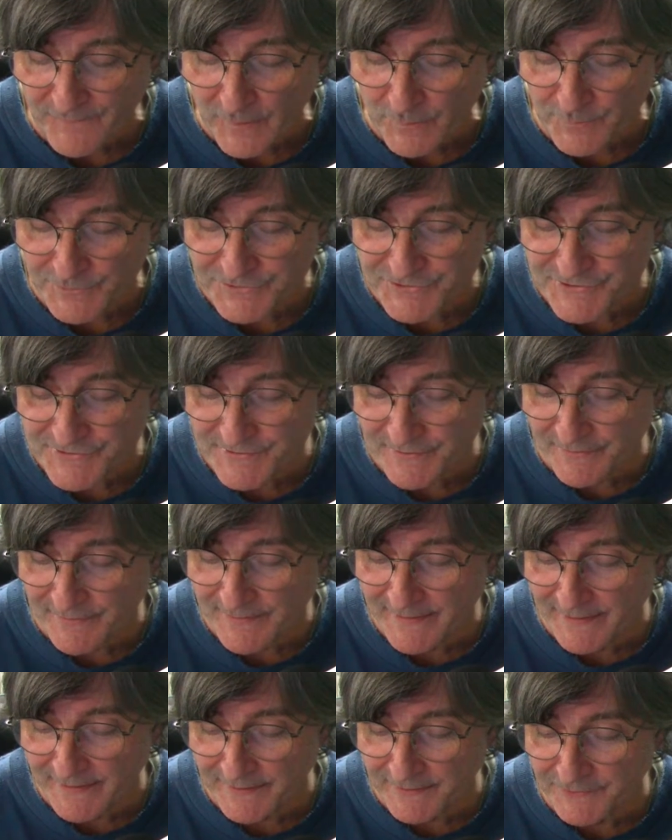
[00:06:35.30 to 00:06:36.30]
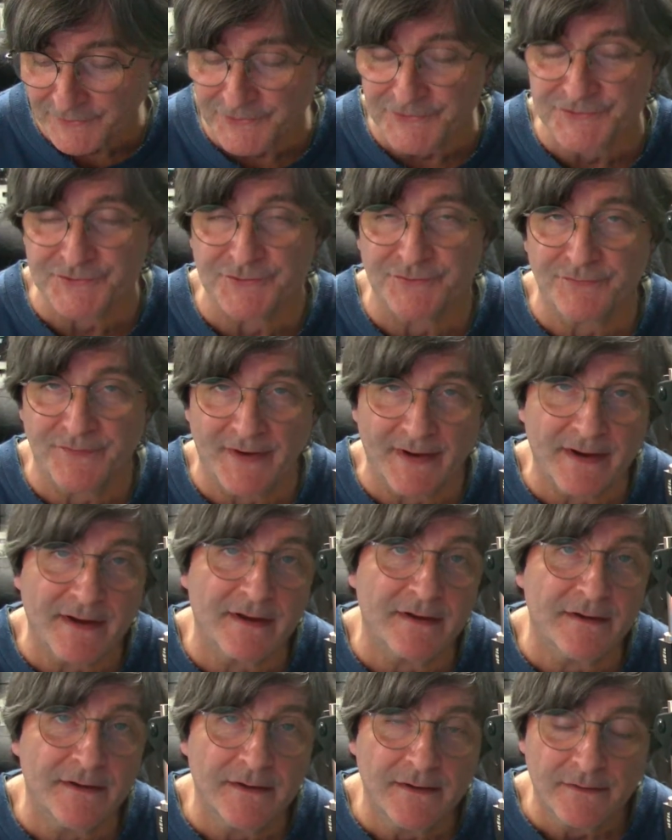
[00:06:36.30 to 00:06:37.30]
which is located not too
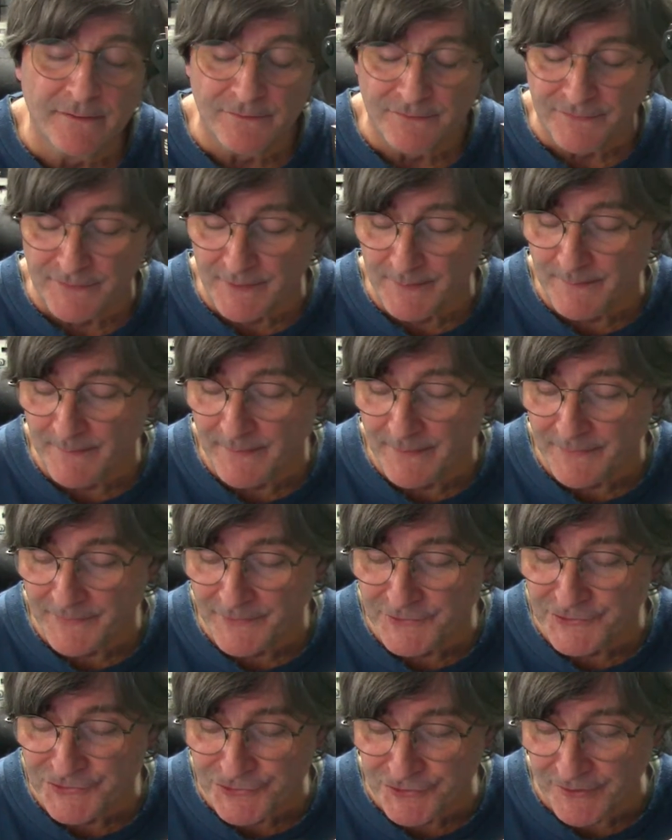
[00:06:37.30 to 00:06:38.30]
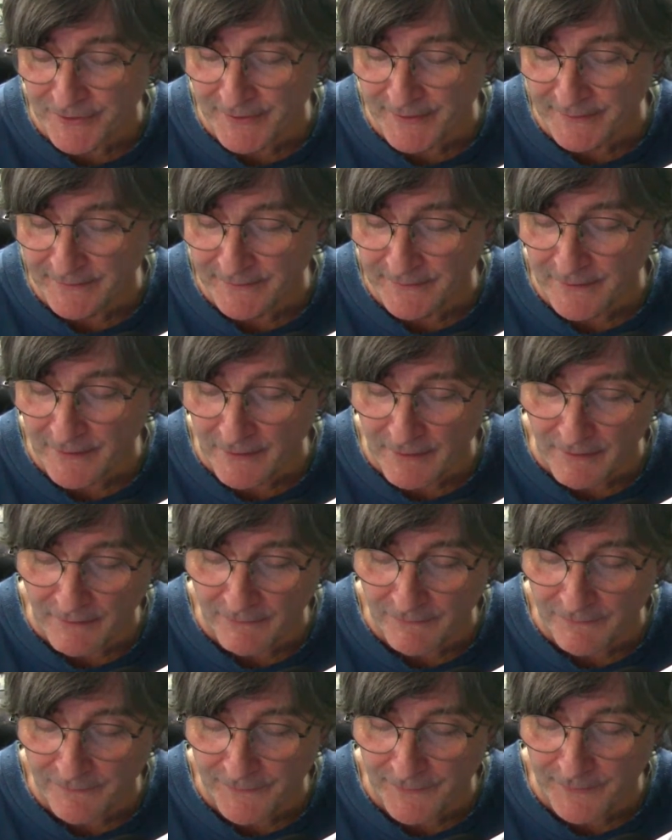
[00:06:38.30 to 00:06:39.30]
far from the Shrine
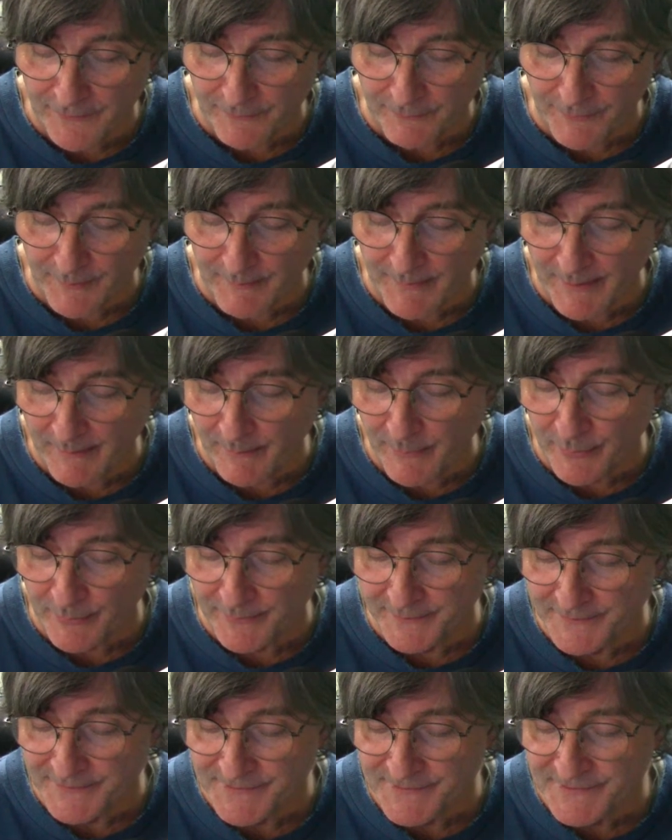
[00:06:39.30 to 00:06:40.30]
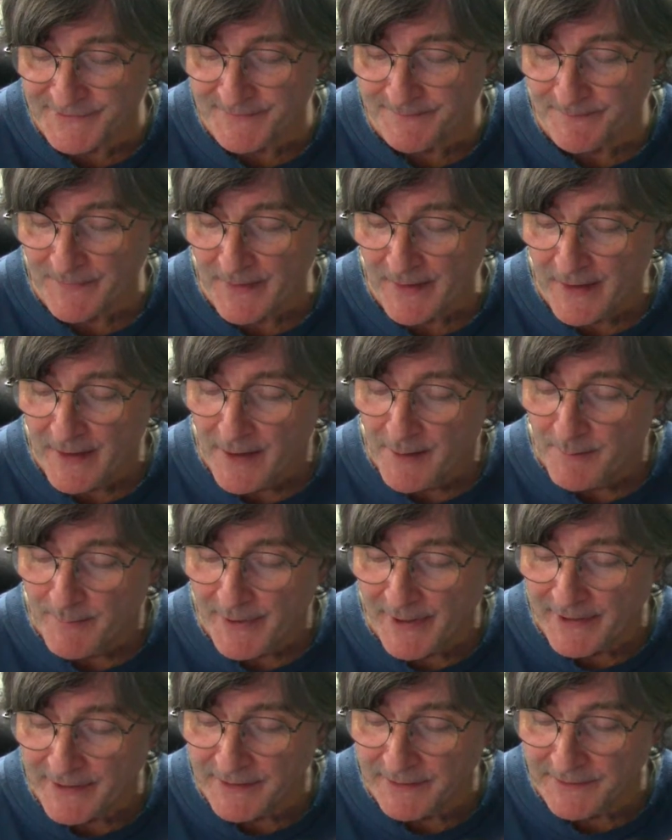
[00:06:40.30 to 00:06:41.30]
of Remembrance.
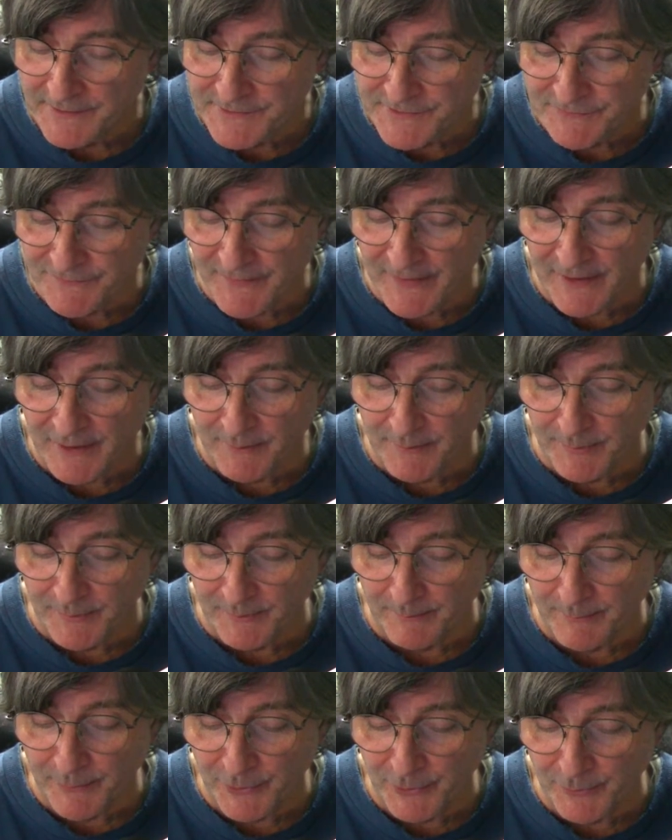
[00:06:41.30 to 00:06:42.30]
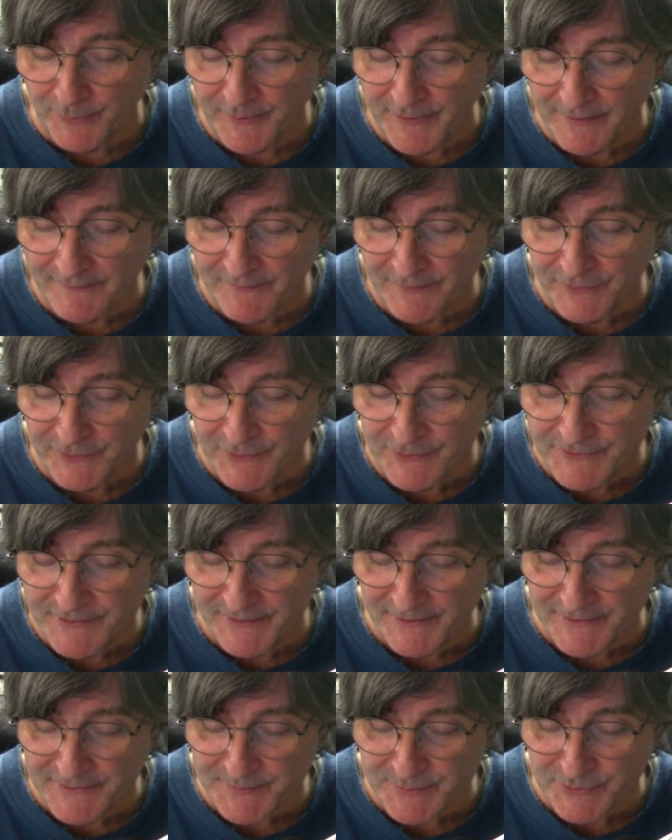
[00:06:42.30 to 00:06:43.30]
Parking is available Burwood Avenue,
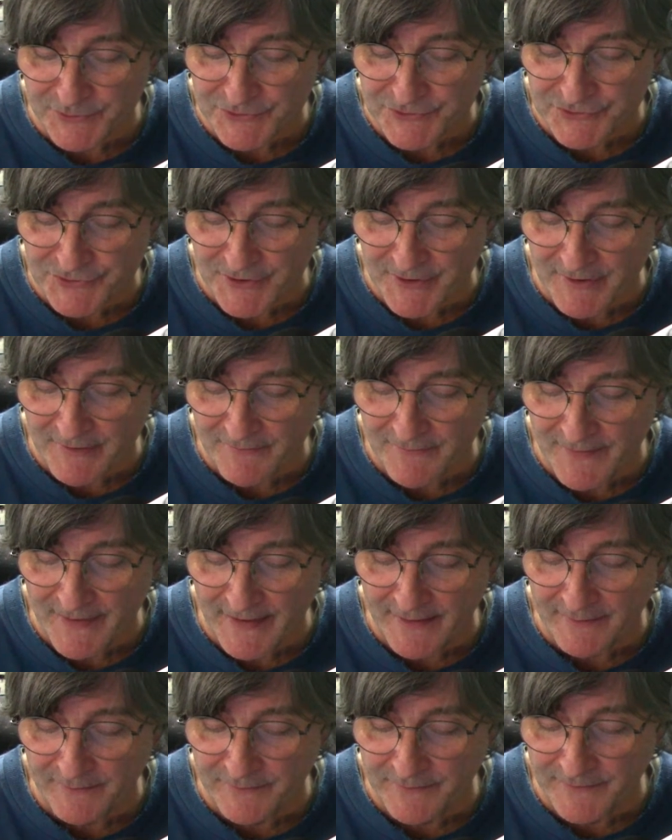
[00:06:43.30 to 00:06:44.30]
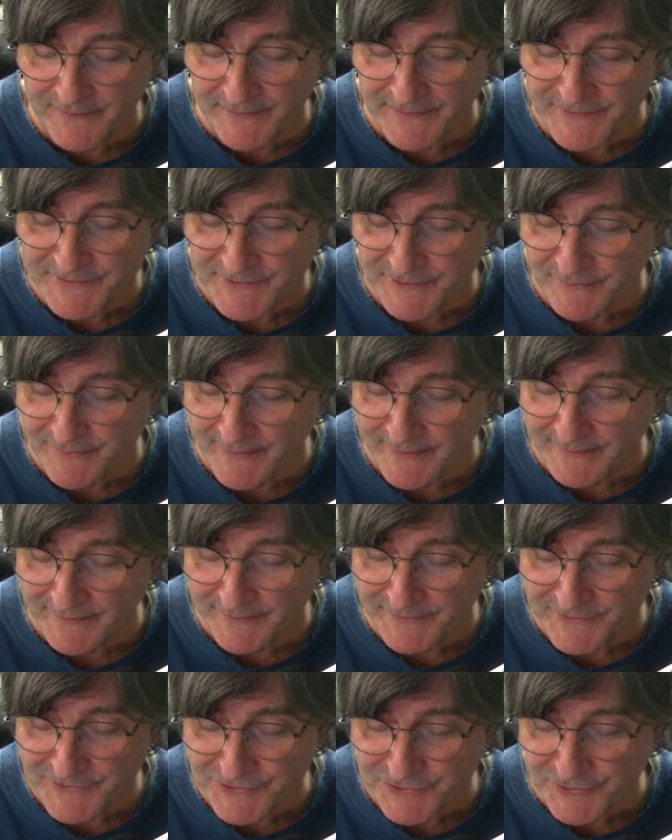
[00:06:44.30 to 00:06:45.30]
Dellisbrooks Drive and the
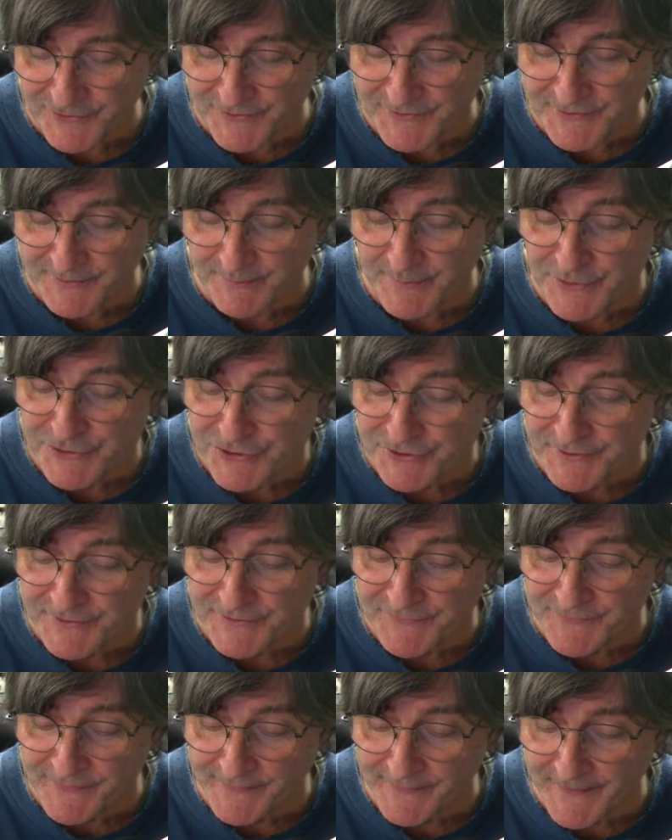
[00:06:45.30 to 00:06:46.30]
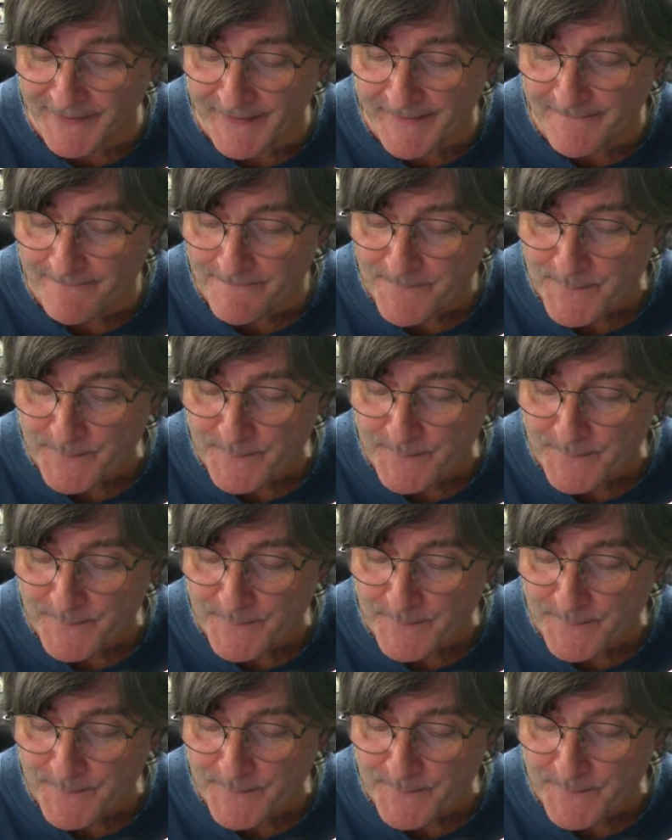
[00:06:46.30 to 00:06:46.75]
surrounding streets. Admission is free